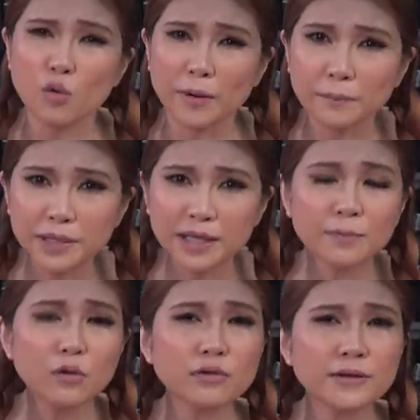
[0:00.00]
where
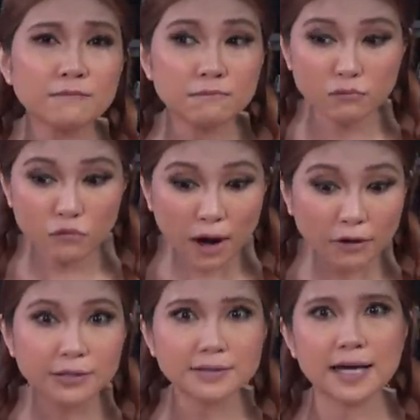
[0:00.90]
people live
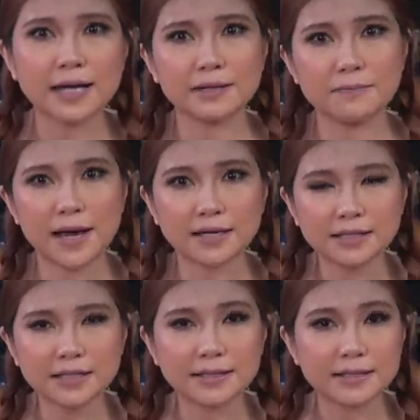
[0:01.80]
very tightly
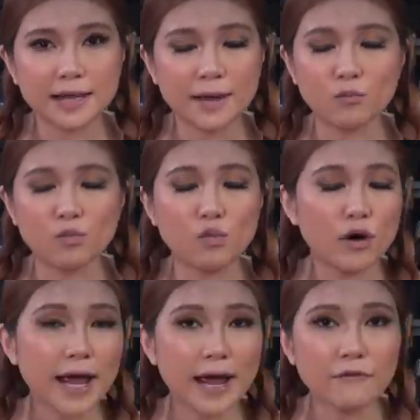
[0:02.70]
packed in, and
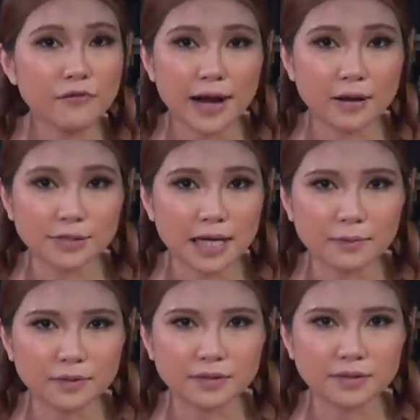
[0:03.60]
whatever else
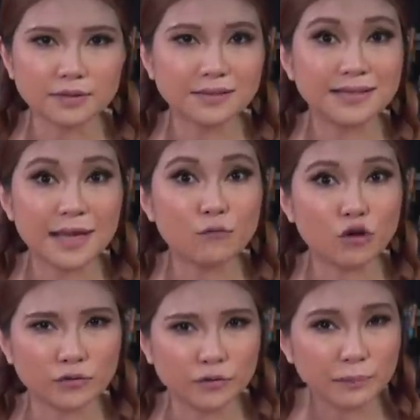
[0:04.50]
happens, that
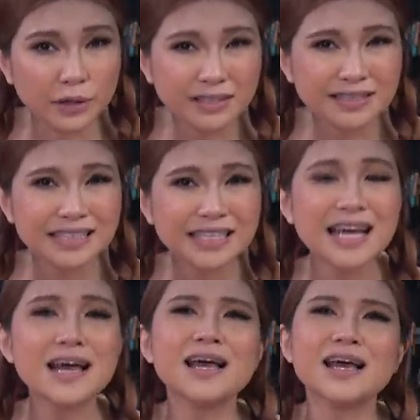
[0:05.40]
vulnerability
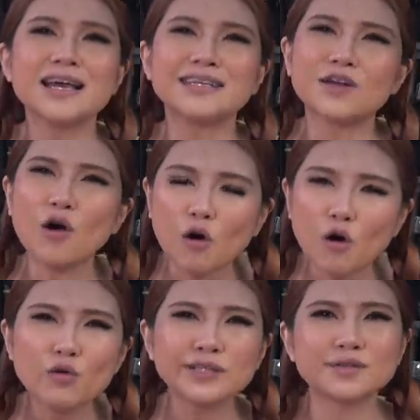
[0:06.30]
is
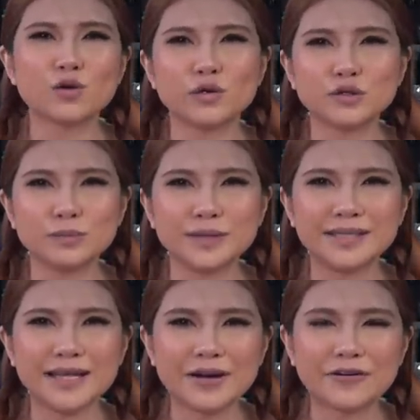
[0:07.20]
always going to be
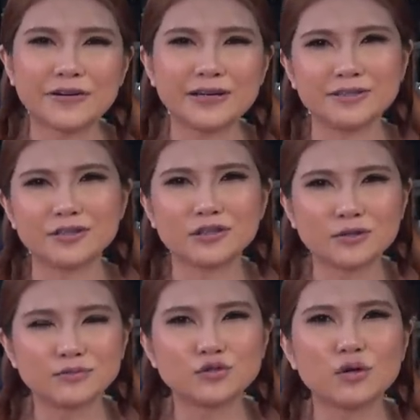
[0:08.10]
there in
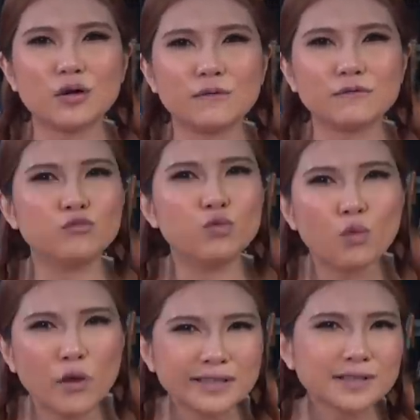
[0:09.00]
terms of
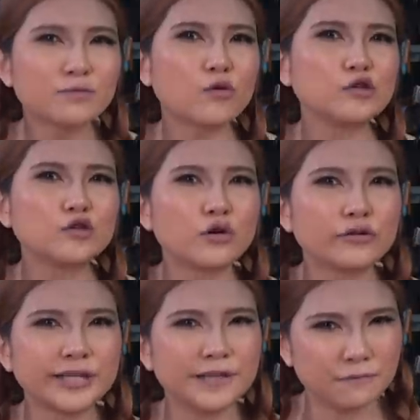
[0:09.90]

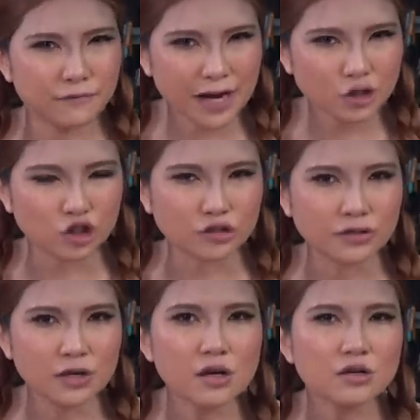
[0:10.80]
respiratory infection.
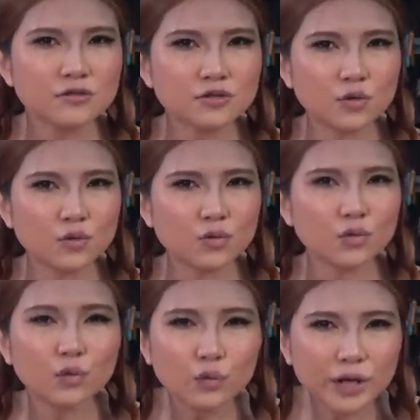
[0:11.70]
So
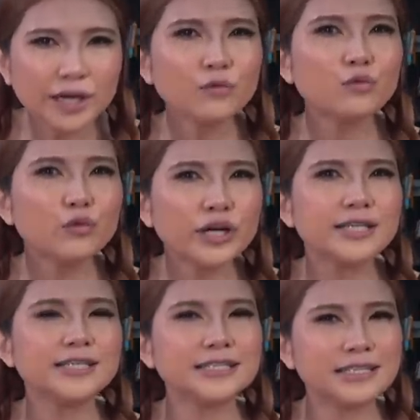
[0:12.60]
we
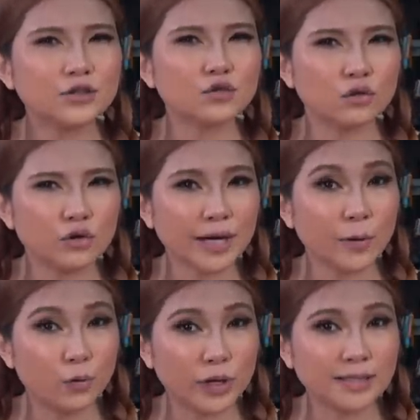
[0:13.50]
really need to look
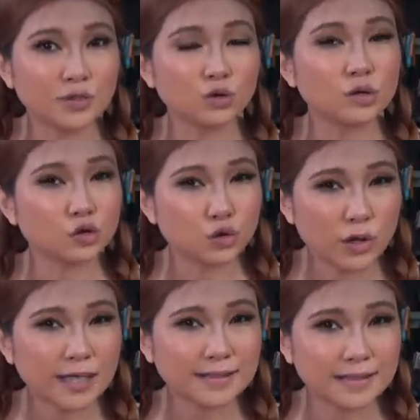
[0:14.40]
at ways to
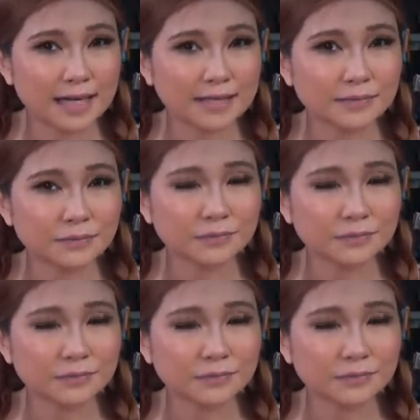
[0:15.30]
address that.